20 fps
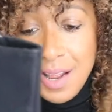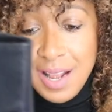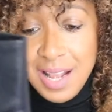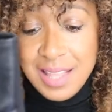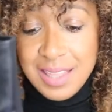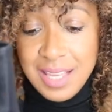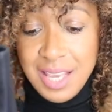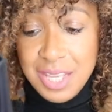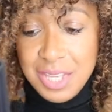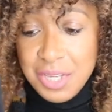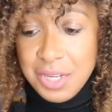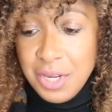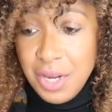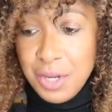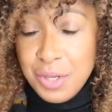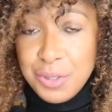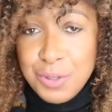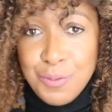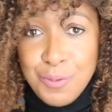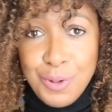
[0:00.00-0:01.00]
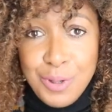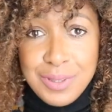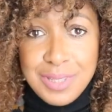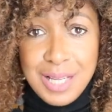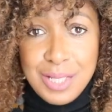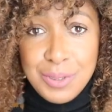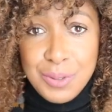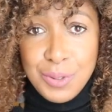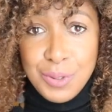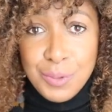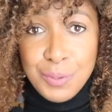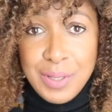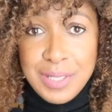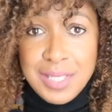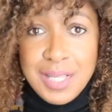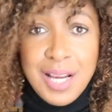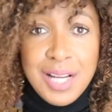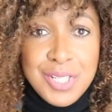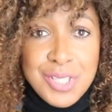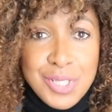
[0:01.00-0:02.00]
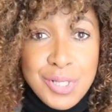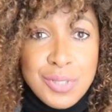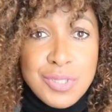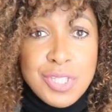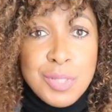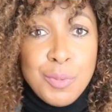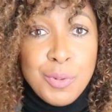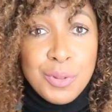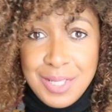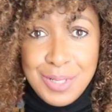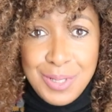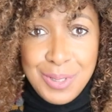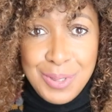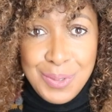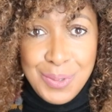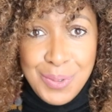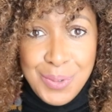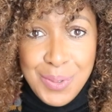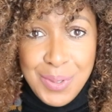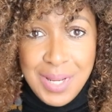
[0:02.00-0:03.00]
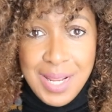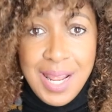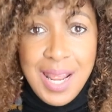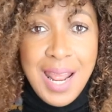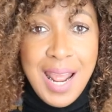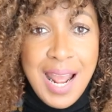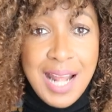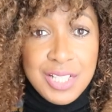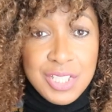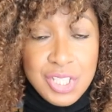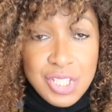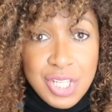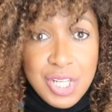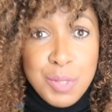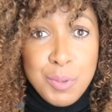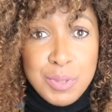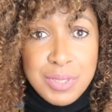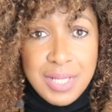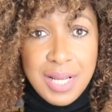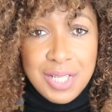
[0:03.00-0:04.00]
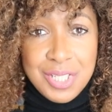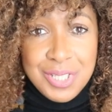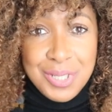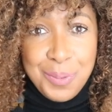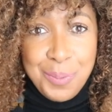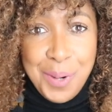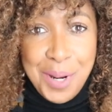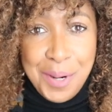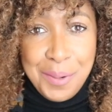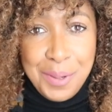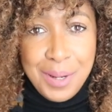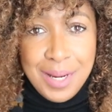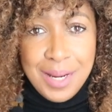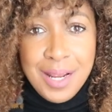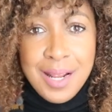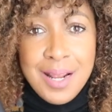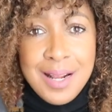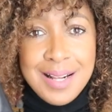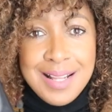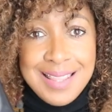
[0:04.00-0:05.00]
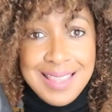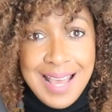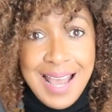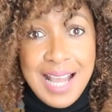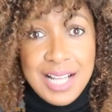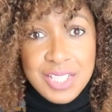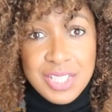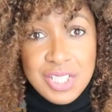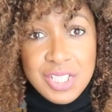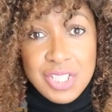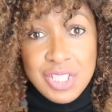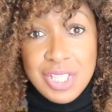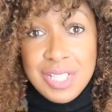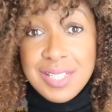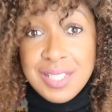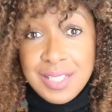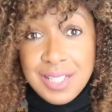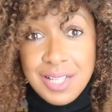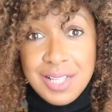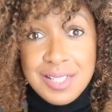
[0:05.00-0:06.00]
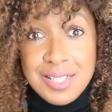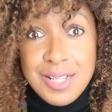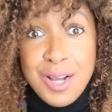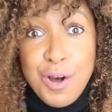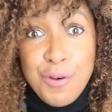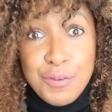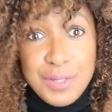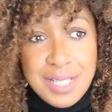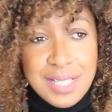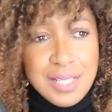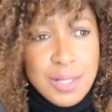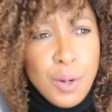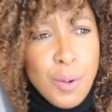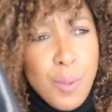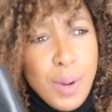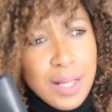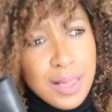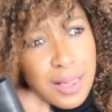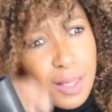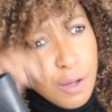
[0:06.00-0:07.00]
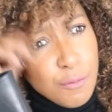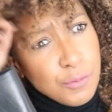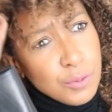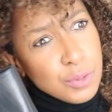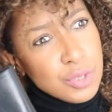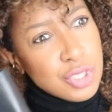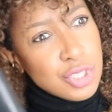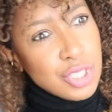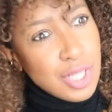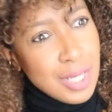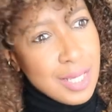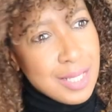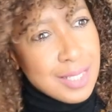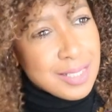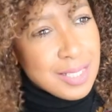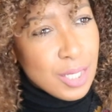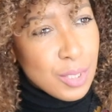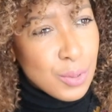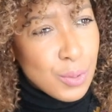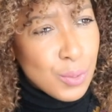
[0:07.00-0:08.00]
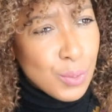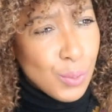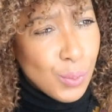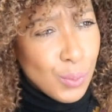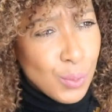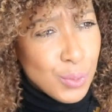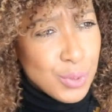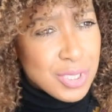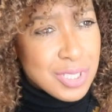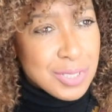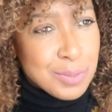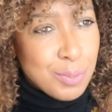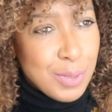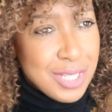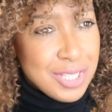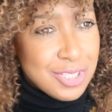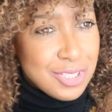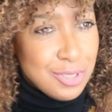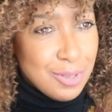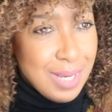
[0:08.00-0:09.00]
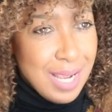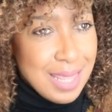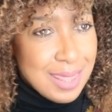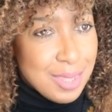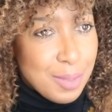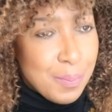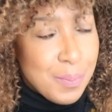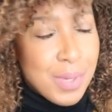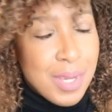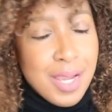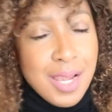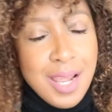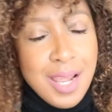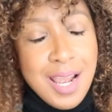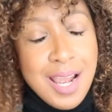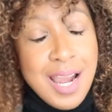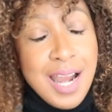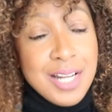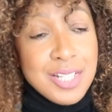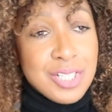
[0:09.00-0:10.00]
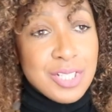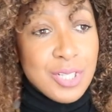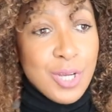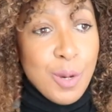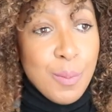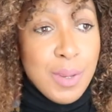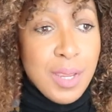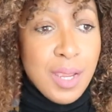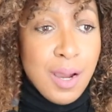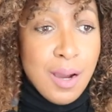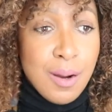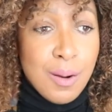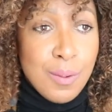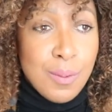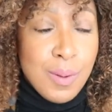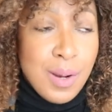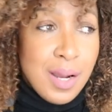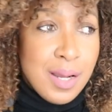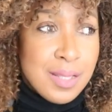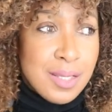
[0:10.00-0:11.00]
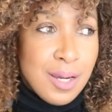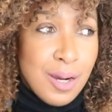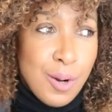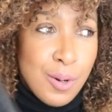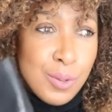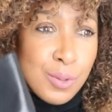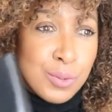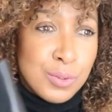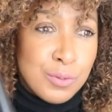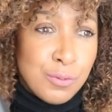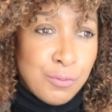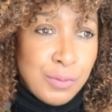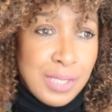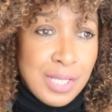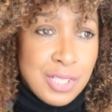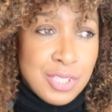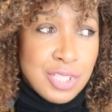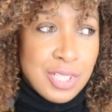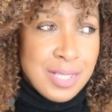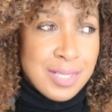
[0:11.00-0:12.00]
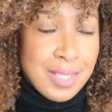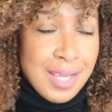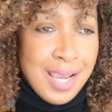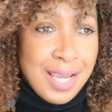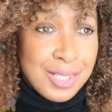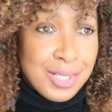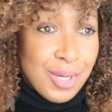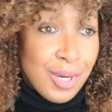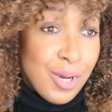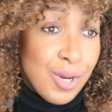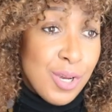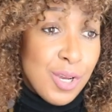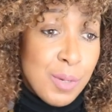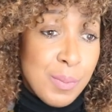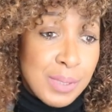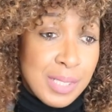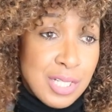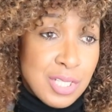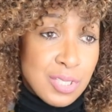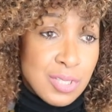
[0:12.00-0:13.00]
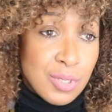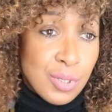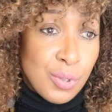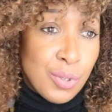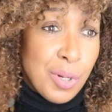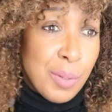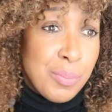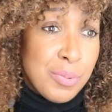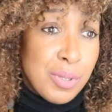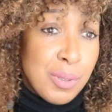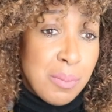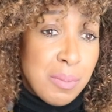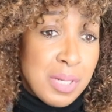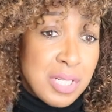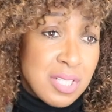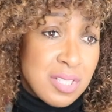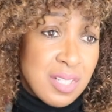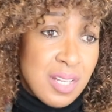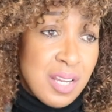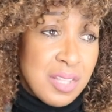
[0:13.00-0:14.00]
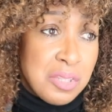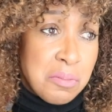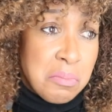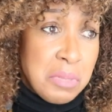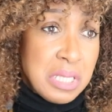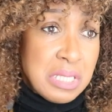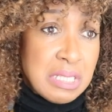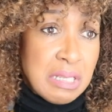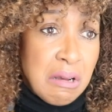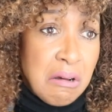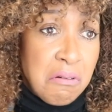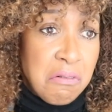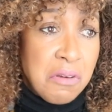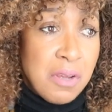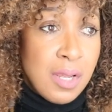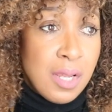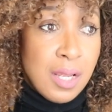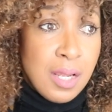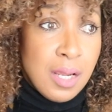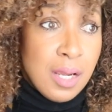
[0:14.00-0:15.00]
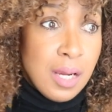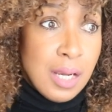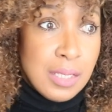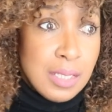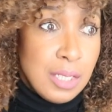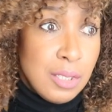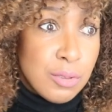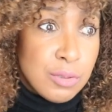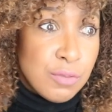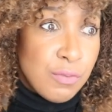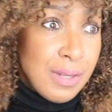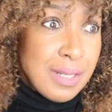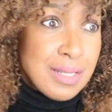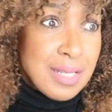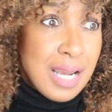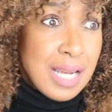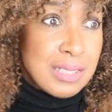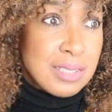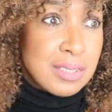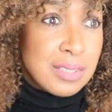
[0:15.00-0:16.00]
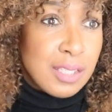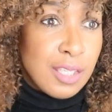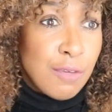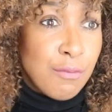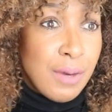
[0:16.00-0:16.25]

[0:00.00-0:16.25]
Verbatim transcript: And there you go, you've got that look already. I shot someone in New York and she was actually wearing that and she did it herself because I said oh I love your jeans they're gorgeous where did you get them and she told me oh they're old flared jeans I had at home and I just cropped them I just cut them myself and he looked fantastic.